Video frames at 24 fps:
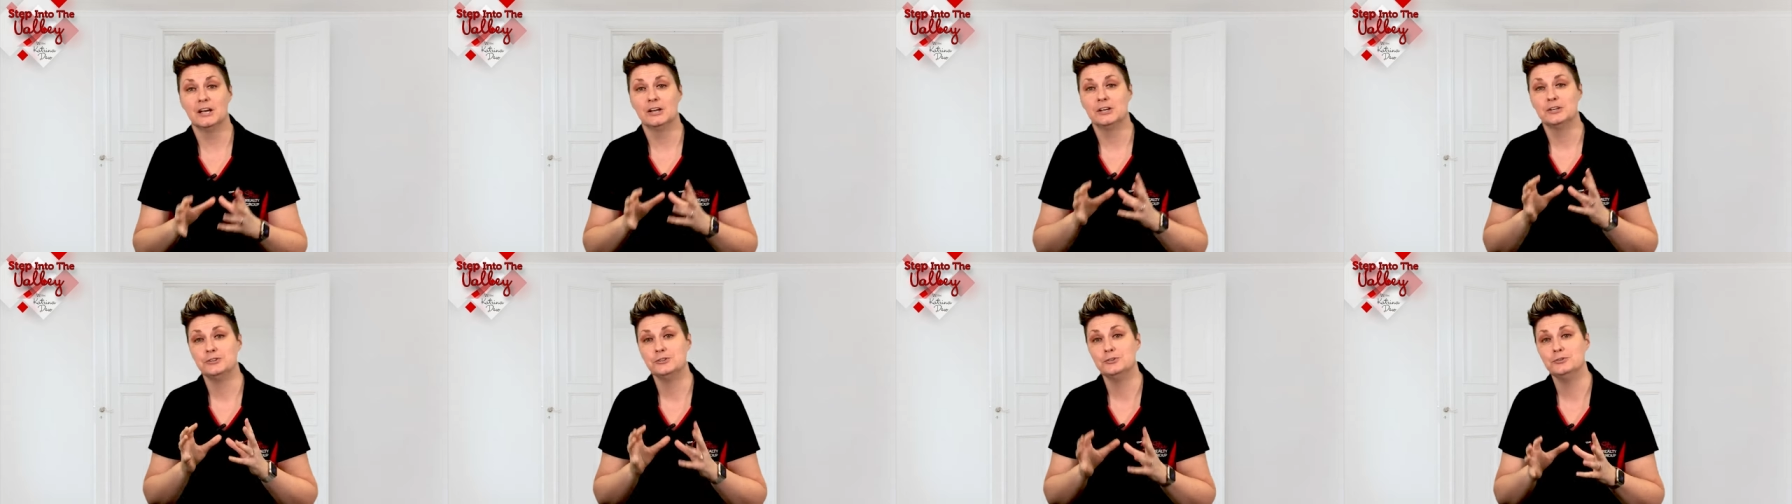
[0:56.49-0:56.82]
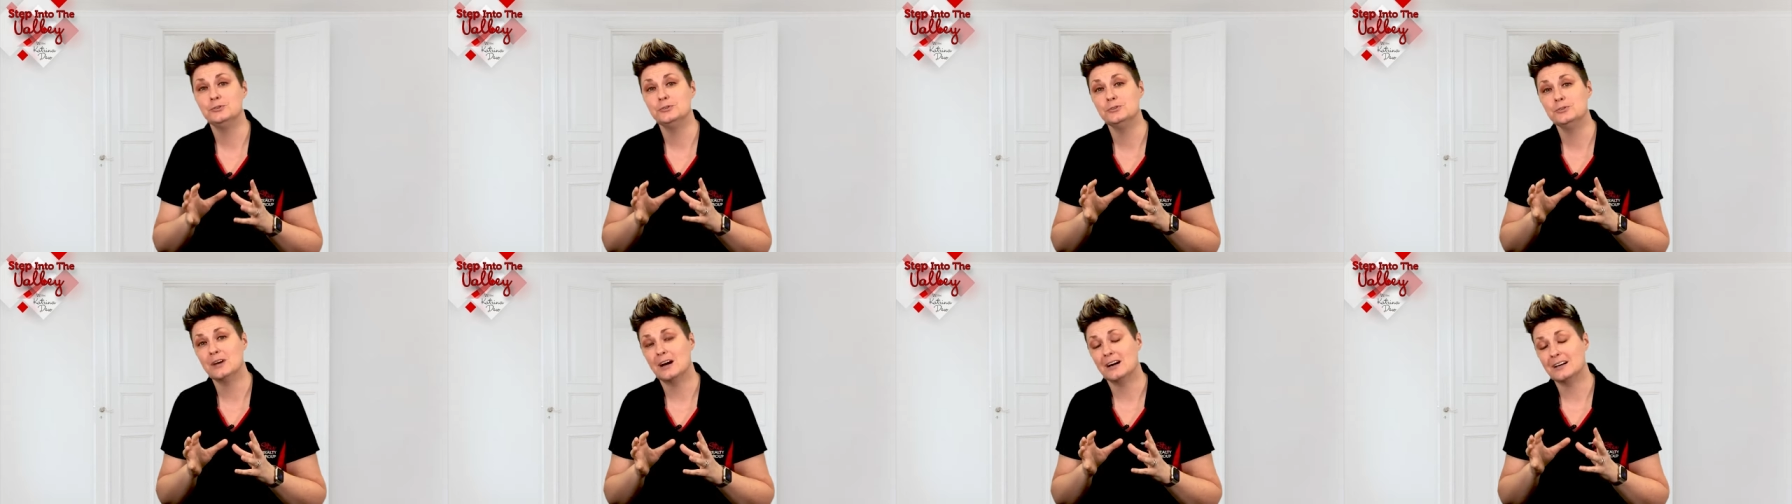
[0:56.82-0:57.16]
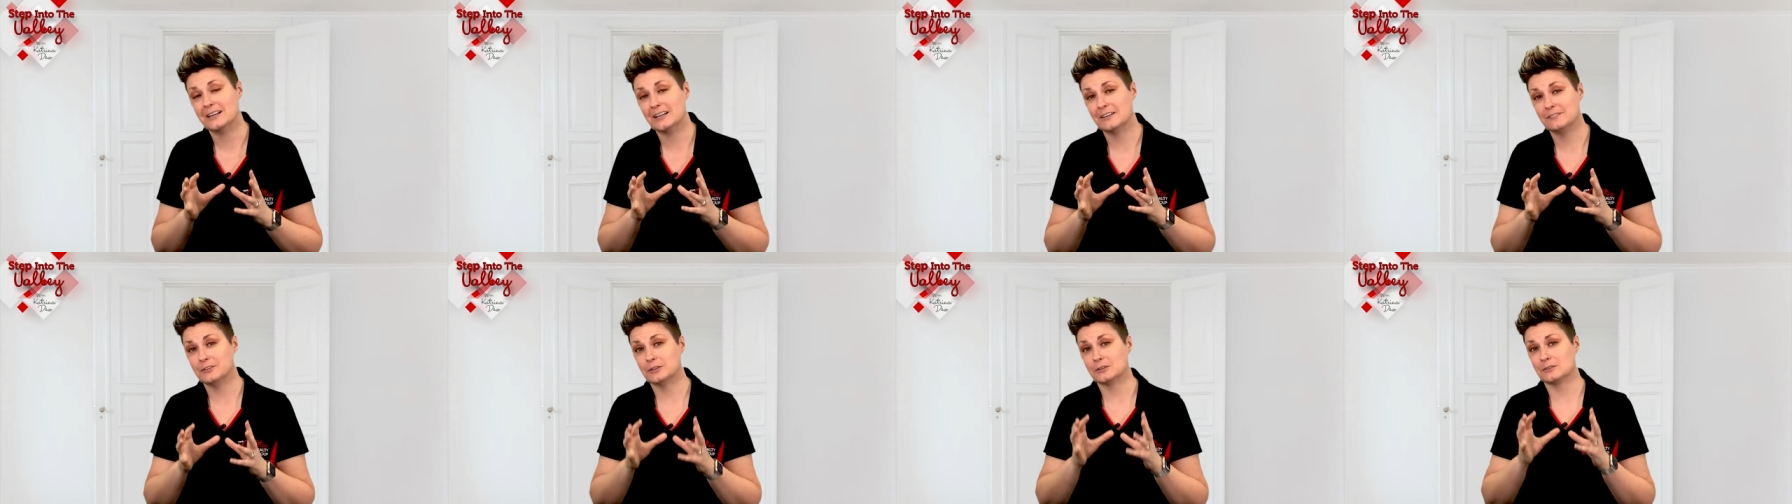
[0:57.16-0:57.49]
you do not
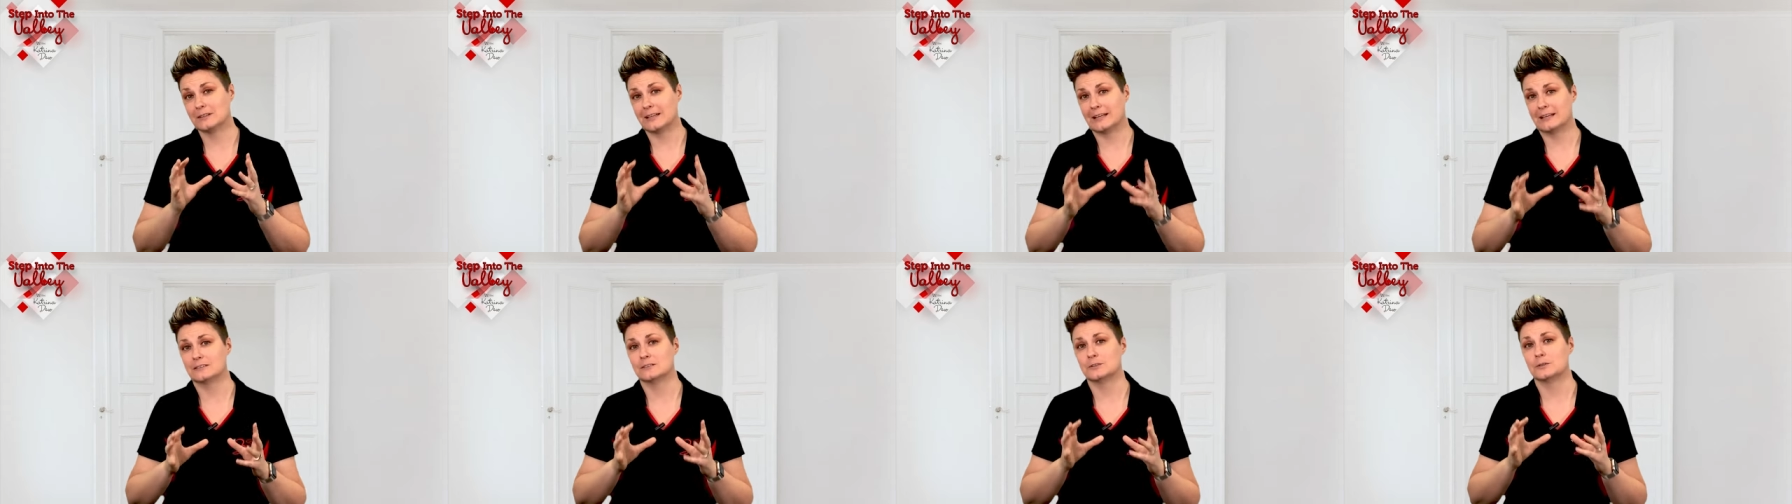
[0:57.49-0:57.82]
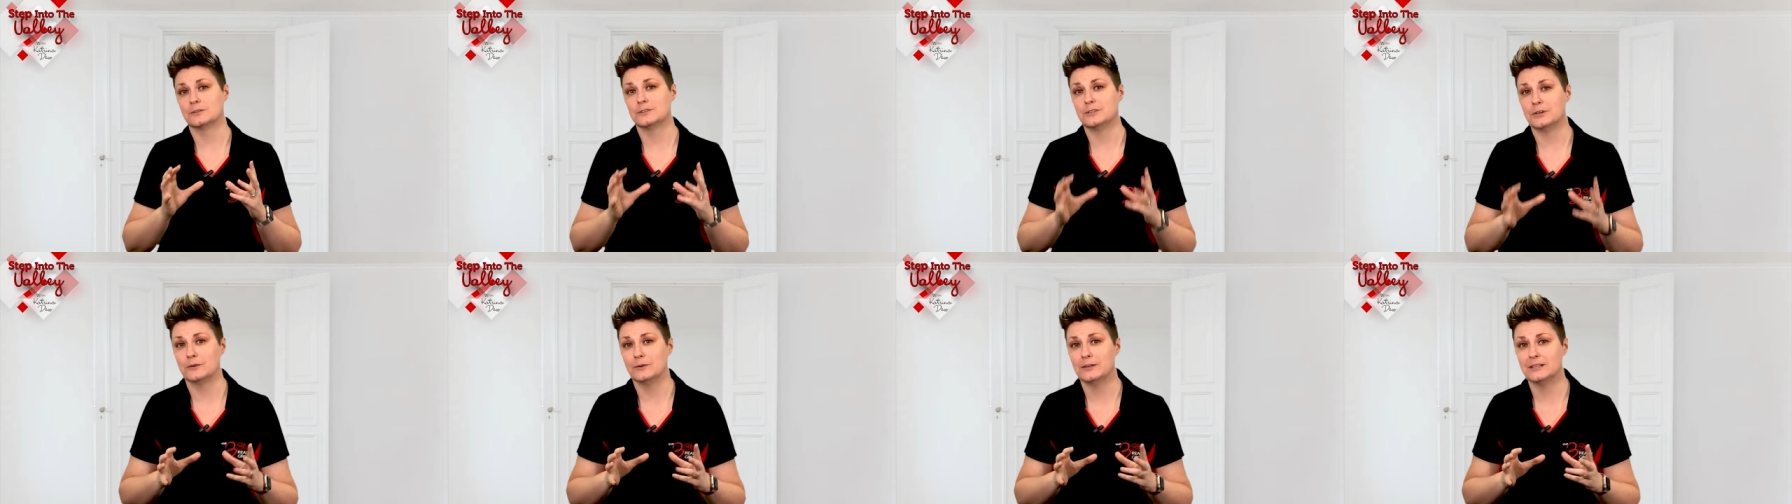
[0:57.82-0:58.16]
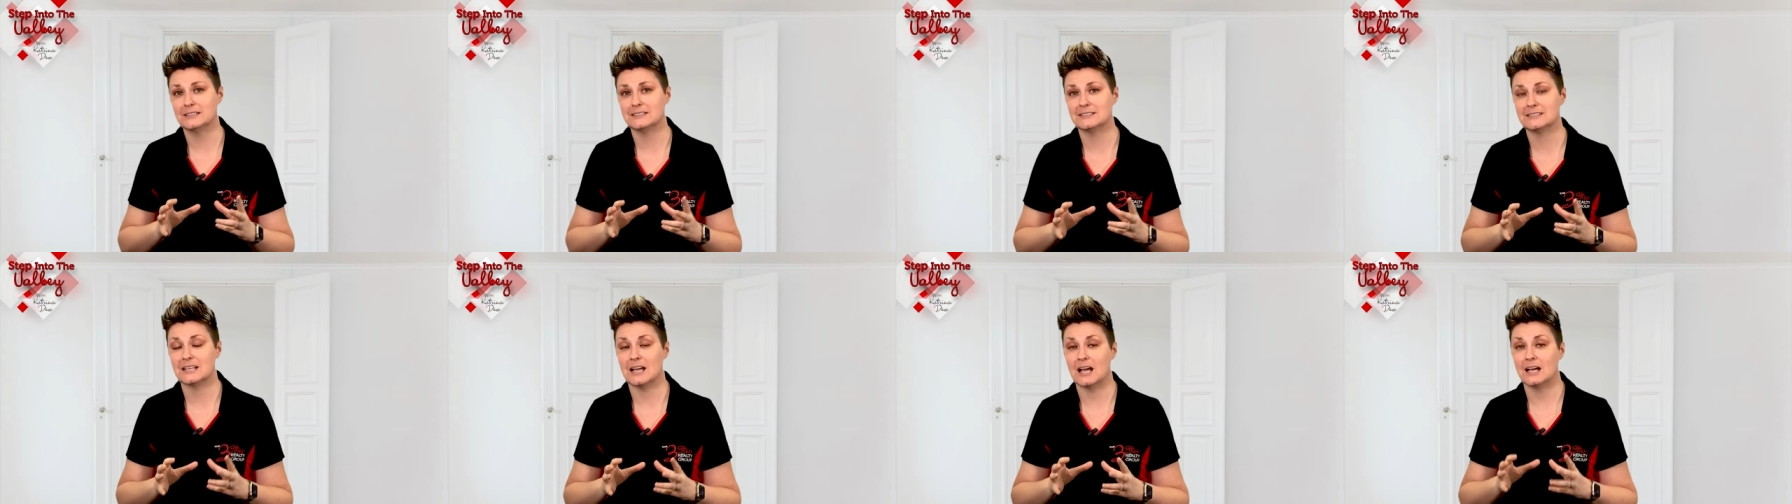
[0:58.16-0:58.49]
give your landlord
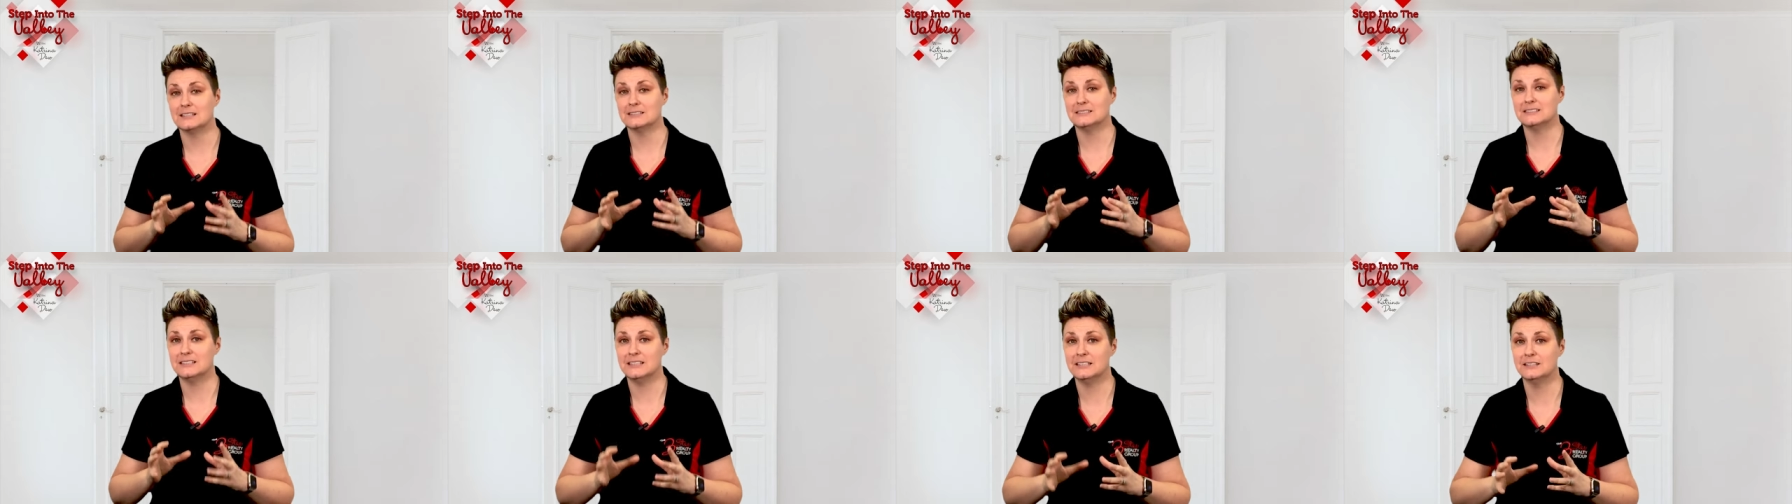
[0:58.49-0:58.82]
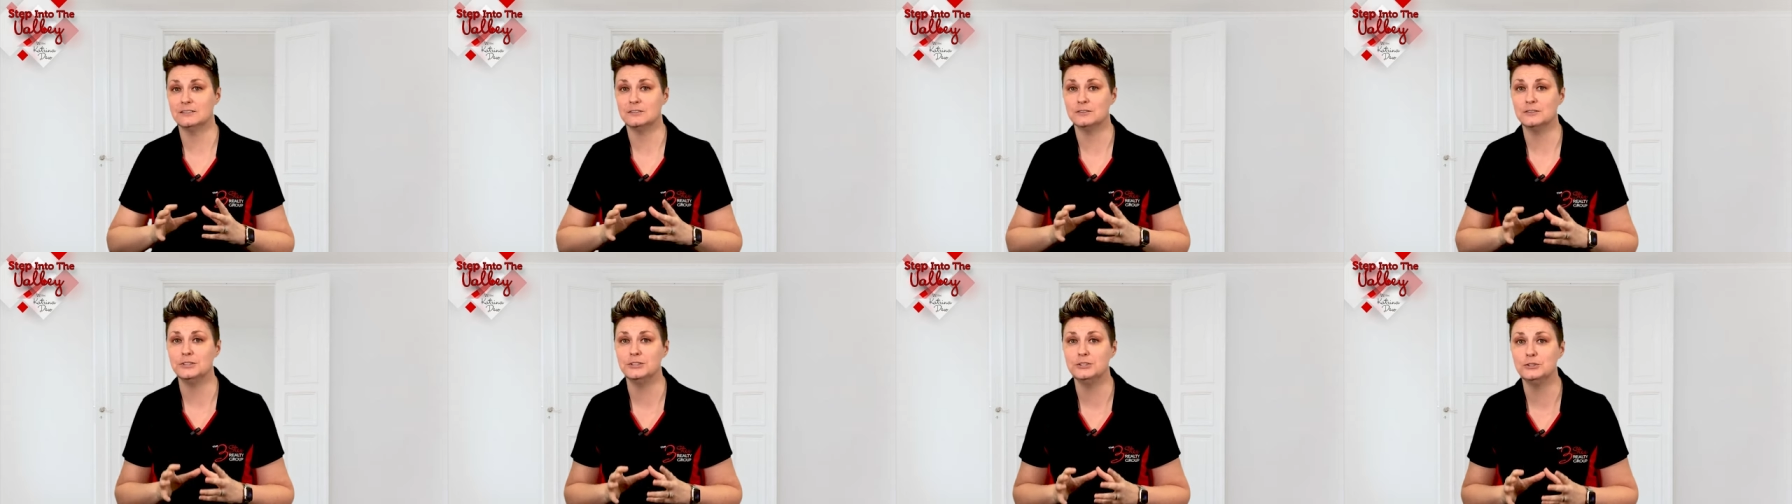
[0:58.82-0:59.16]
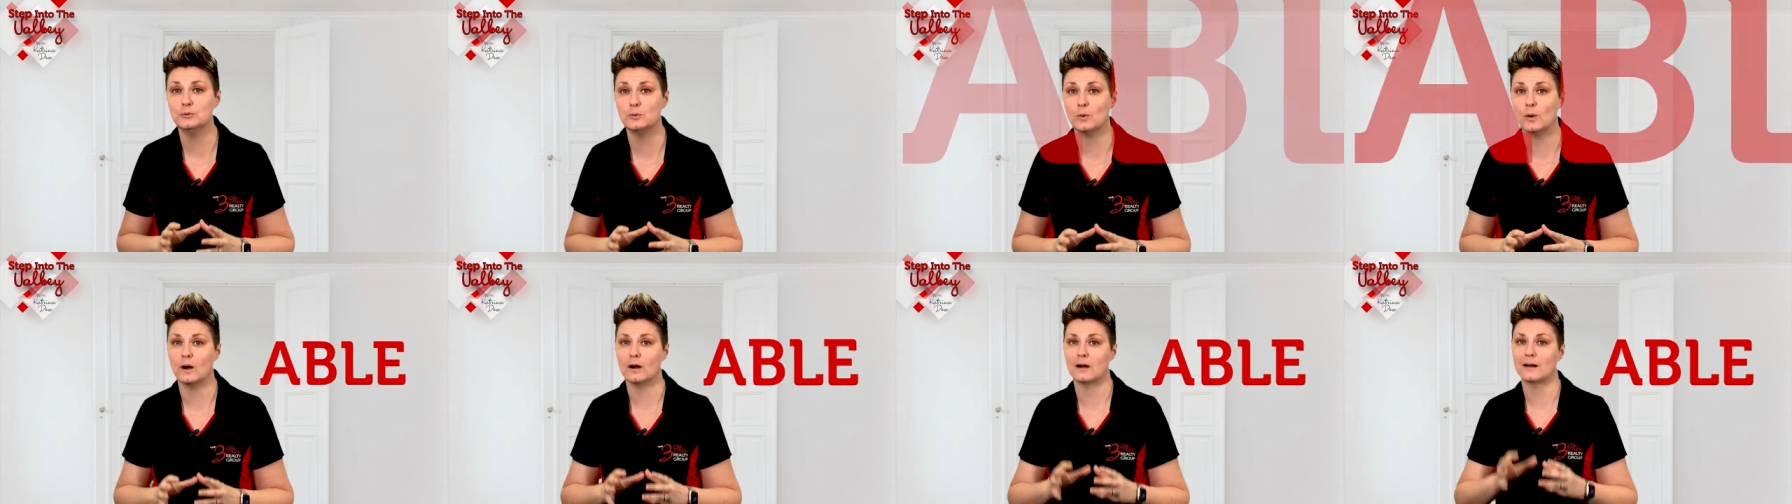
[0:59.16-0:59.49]
notice until you
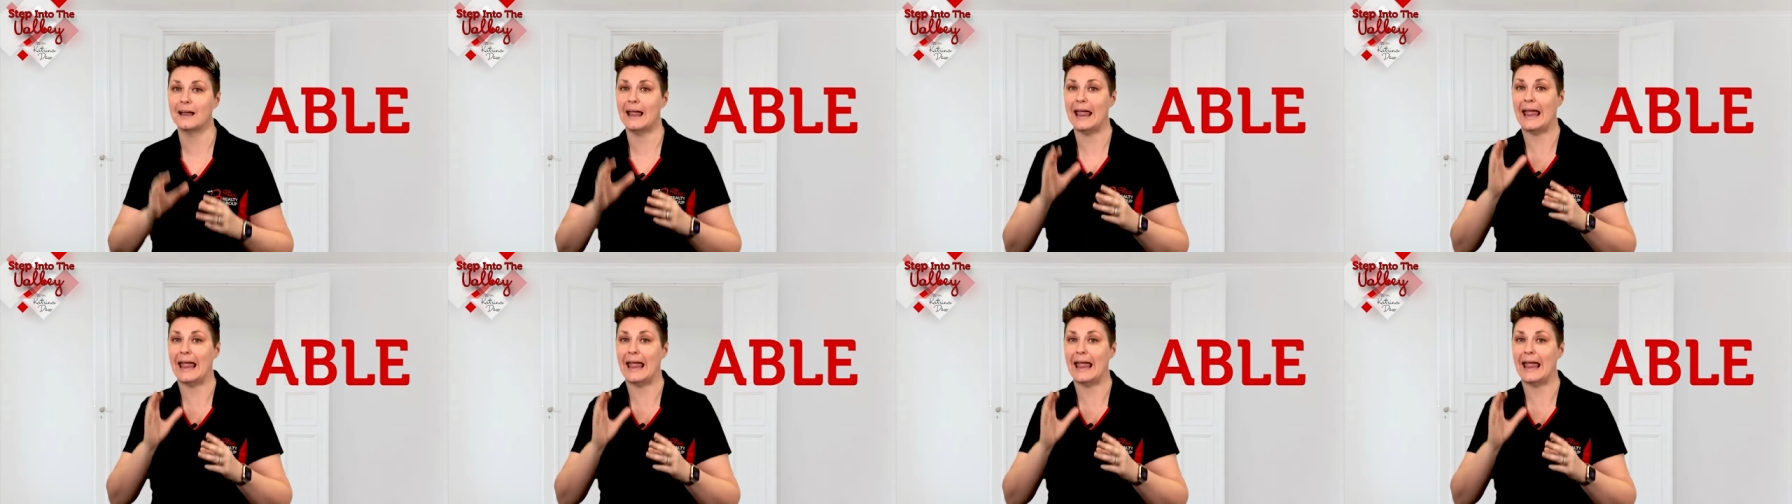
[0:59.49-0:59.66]
are